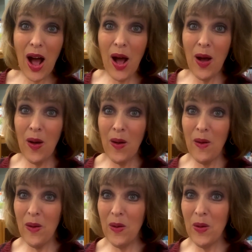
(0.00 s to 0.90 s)

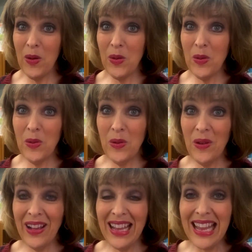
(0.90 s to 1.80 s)
Oh,
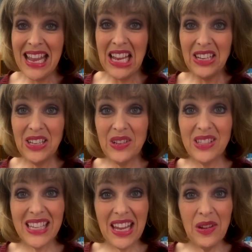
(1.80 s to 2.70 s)
do you
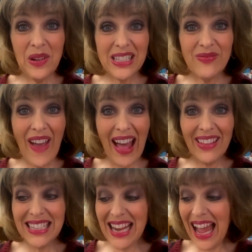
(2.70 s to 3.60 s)
see who his
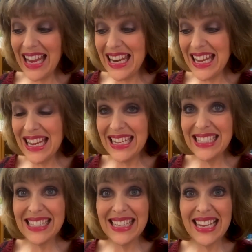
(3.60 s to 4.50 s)
Valentine
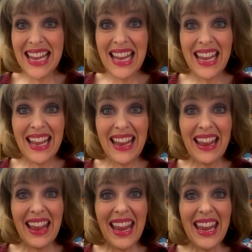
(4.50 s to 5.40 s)
is?
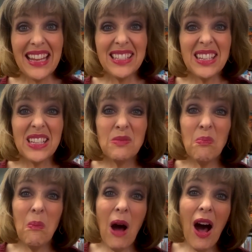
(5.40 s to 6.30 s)
It's his
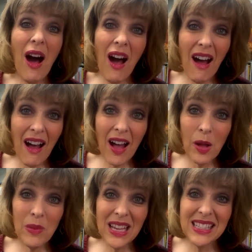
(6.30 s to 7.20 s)

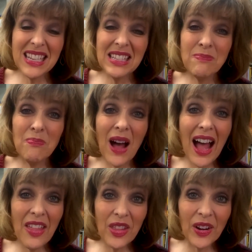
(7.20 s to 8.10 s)
mom. It's his
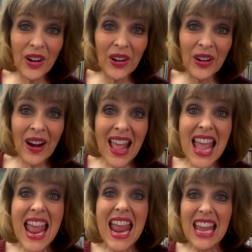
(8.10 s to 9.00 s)
mother.
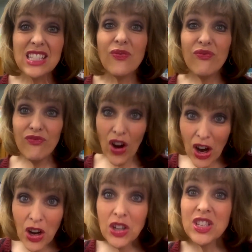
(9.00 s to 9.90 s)
His
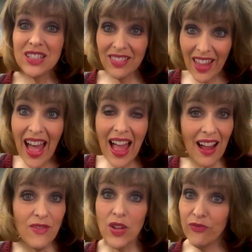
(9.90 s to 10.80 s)
first
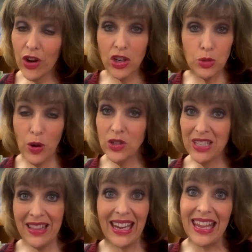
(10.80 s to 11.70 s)
love, the first
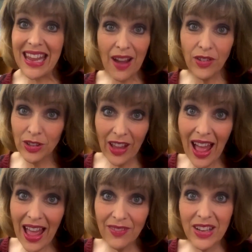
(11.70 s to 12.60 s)
person that he ever
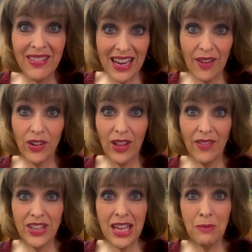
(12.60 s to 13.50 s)
loved and that ever
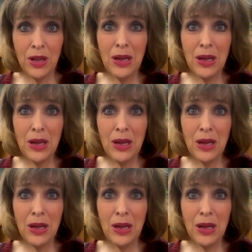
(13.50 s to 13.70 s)
loved him,